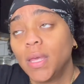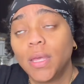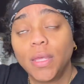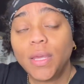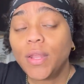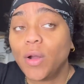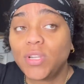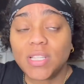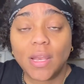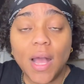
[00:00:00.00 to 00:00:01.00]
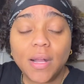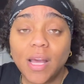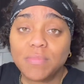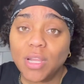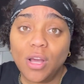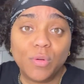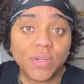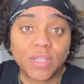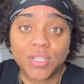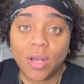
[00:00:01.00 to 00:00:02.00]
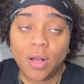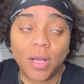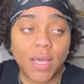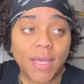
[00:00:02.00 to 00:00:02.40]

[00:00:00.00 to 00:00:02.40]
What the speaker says: just a lot comes along with it, y'all.